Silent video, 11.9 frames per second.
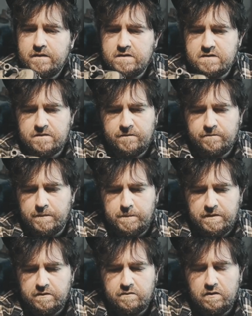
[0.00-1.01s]
It's just, the
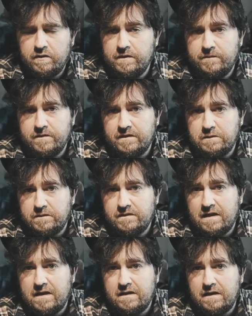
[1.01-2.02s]
build quality feels
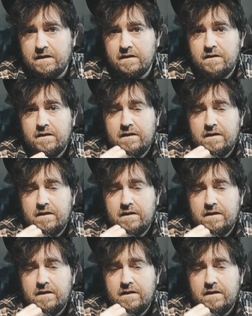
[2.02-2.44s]
outstanding.